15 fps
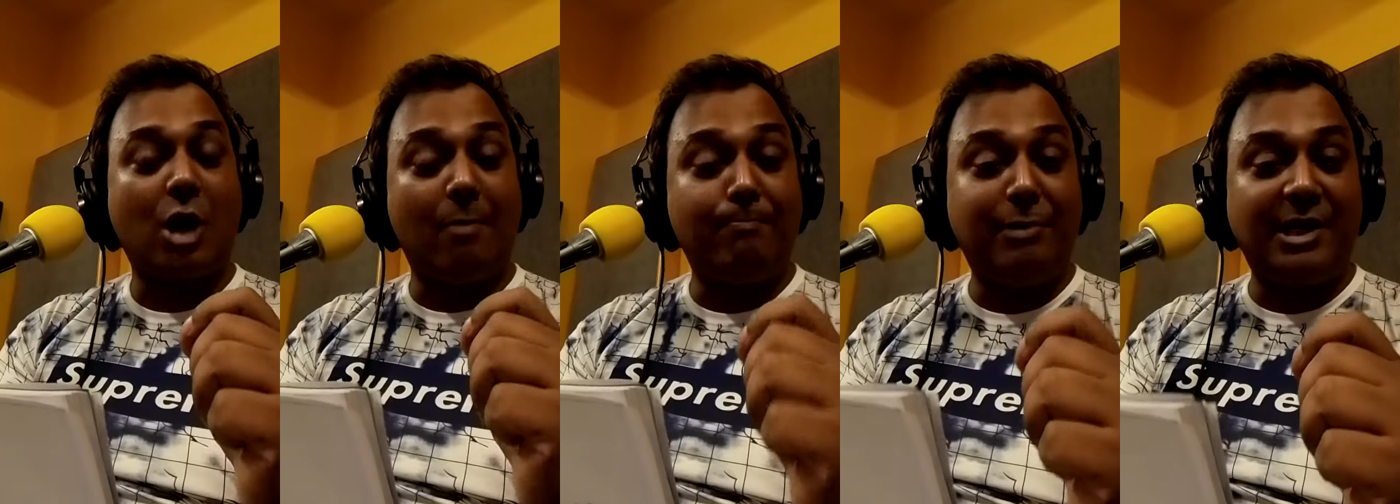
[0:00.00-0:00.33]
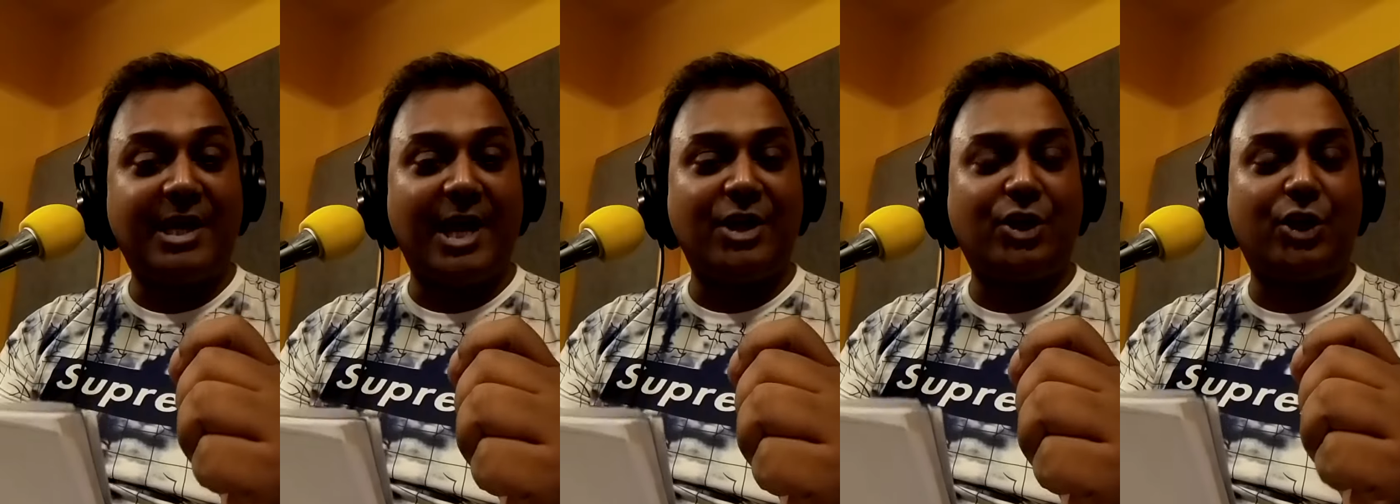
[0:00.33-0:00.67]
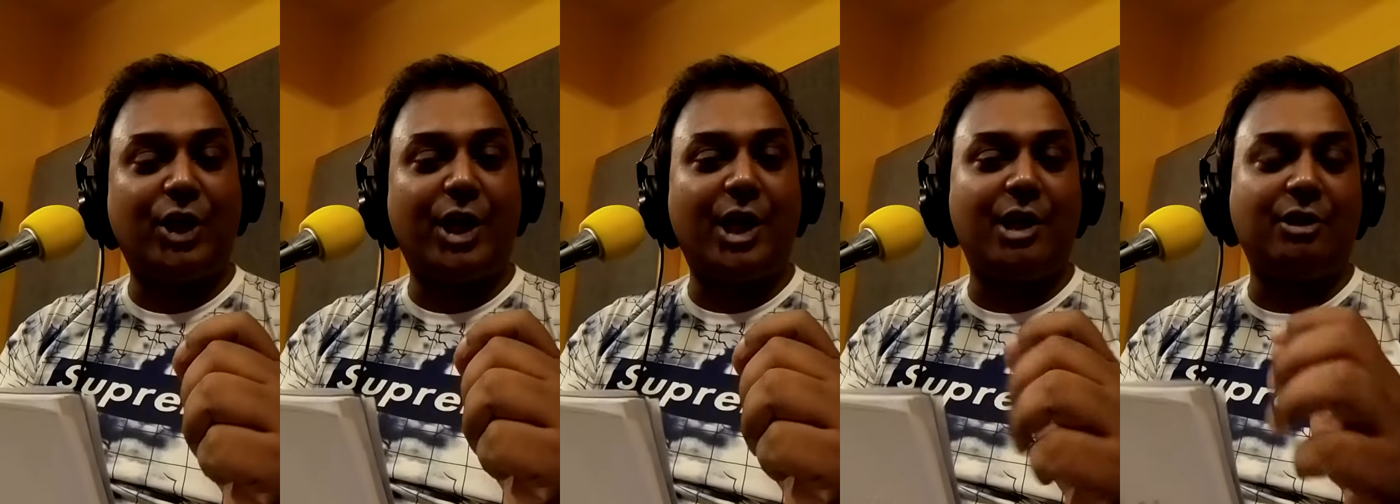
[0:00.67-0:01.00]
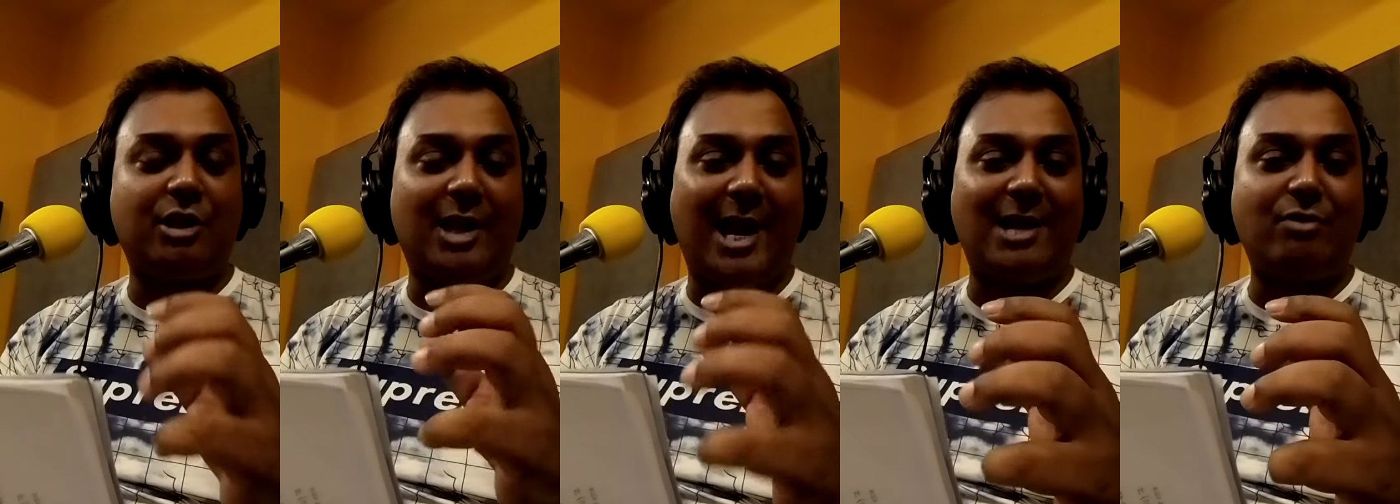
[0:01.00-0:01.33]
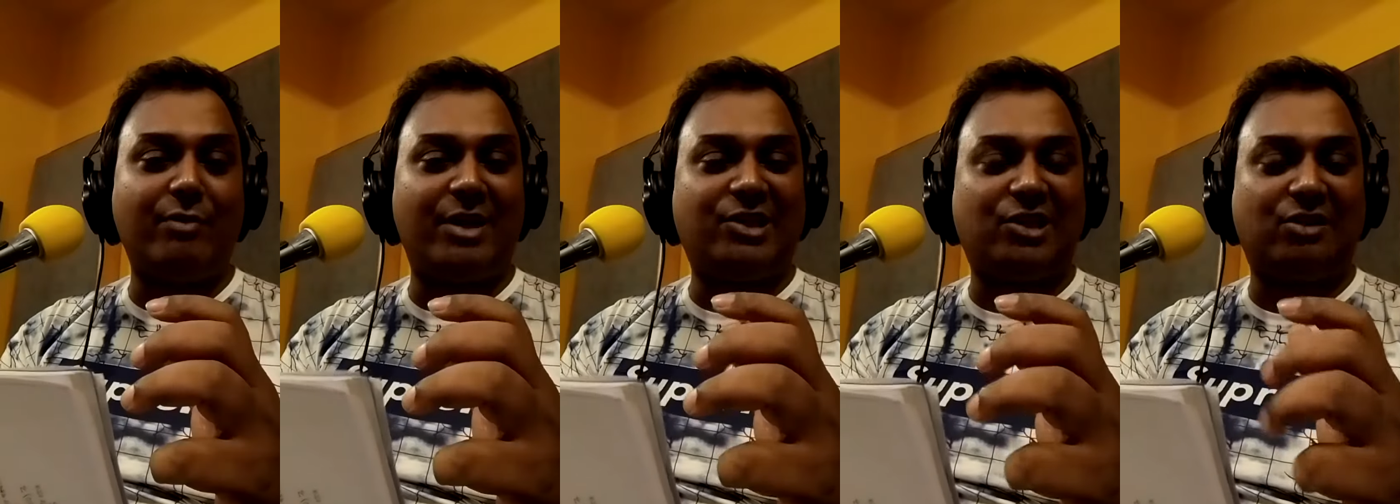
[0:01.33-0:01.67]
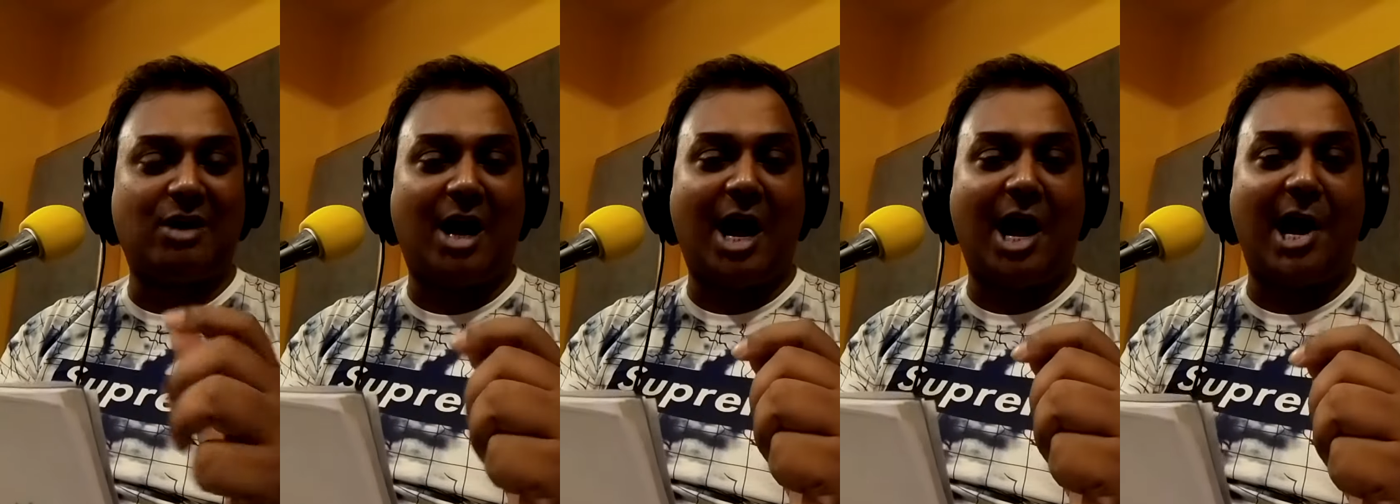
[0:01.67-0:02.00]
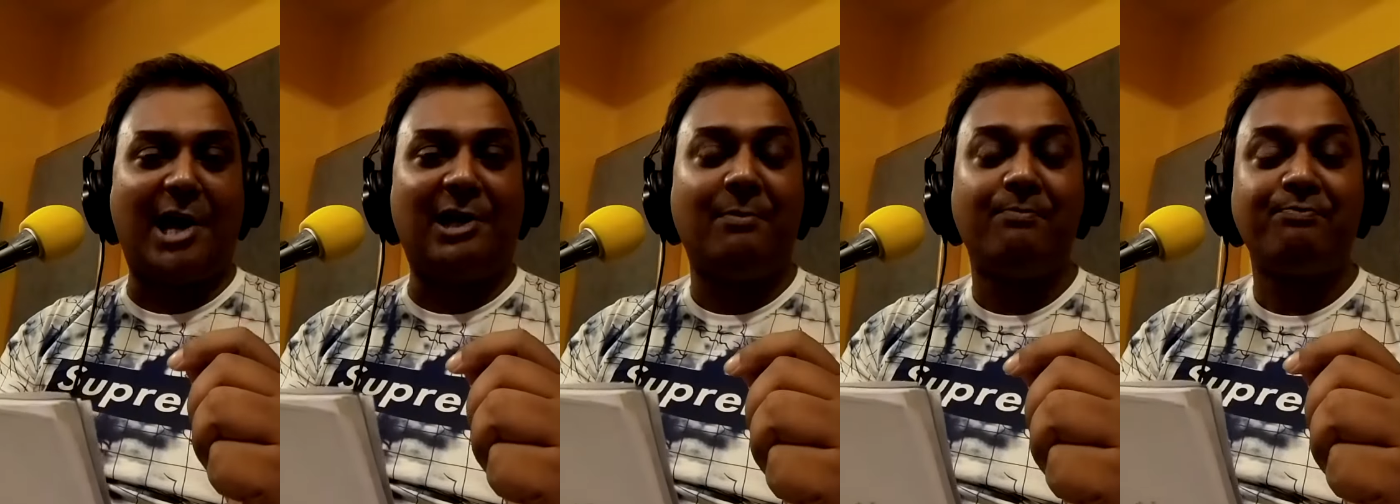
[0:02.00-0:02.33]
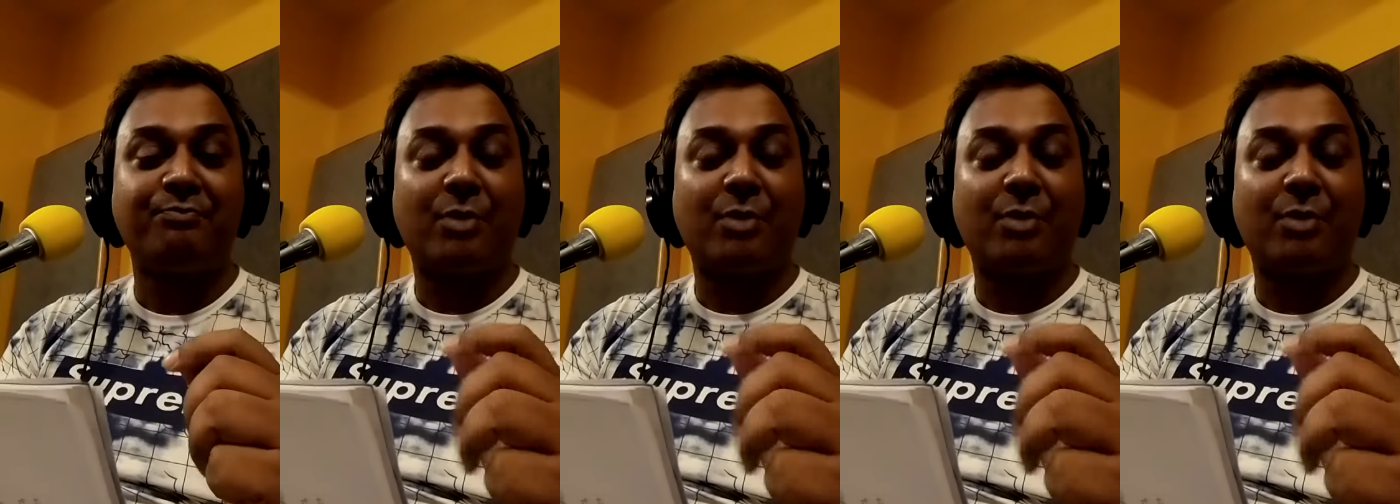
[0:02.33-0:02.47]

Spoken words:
complication, the language style,